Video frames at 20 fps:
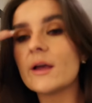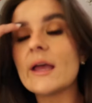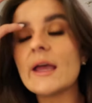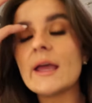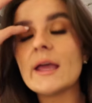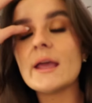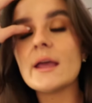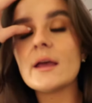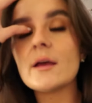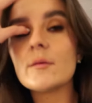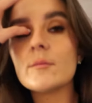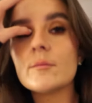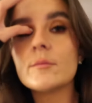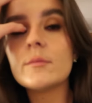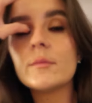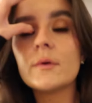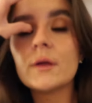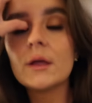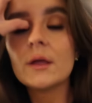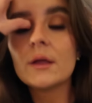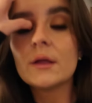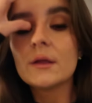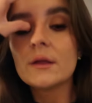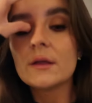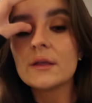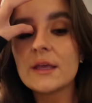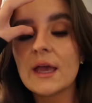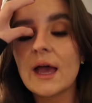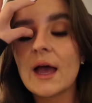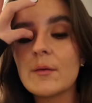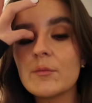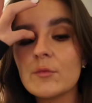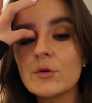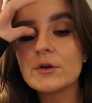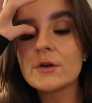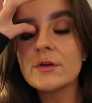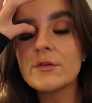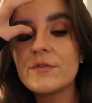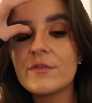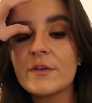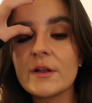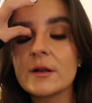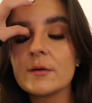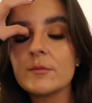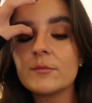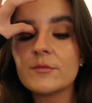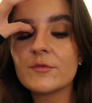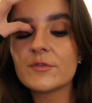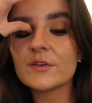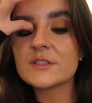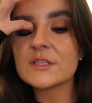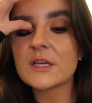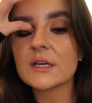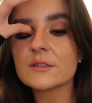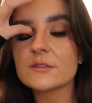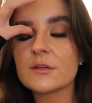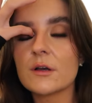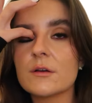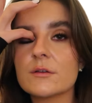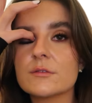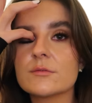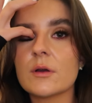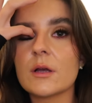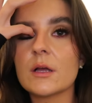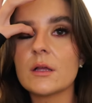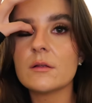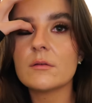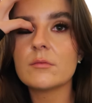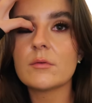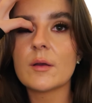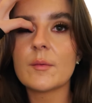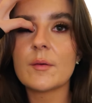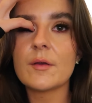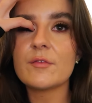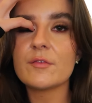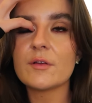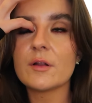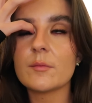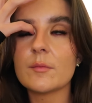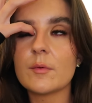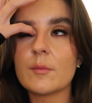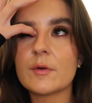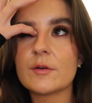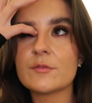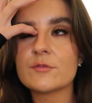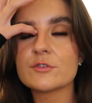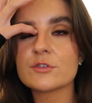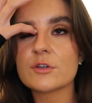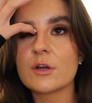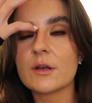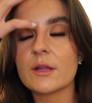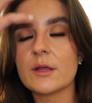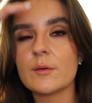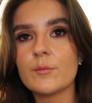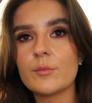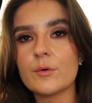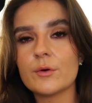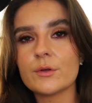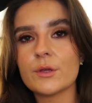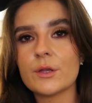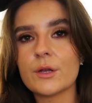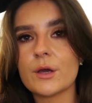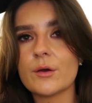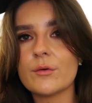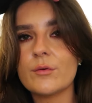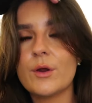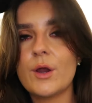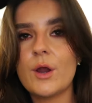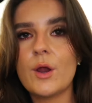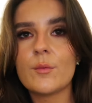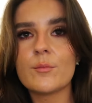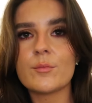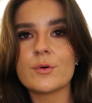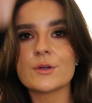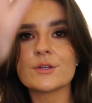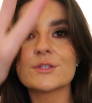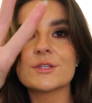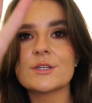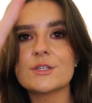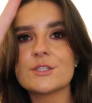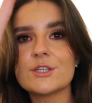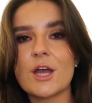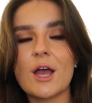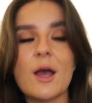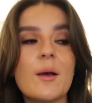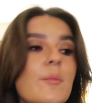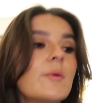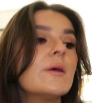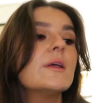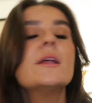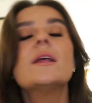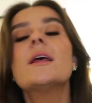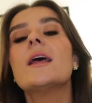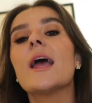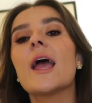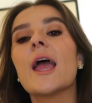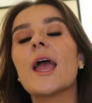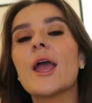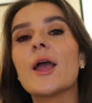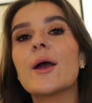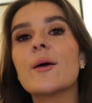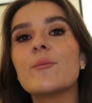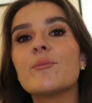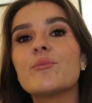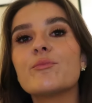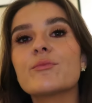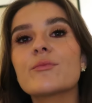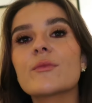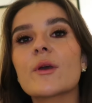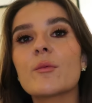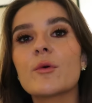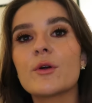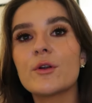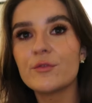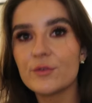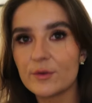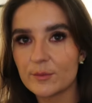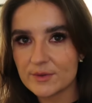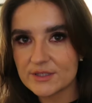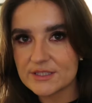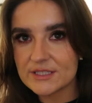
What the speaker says: Yeah, I'm going to film for TikTok as well. Why am I filming when I've just got in? But, you know, Brooke's her job. I'm going to film a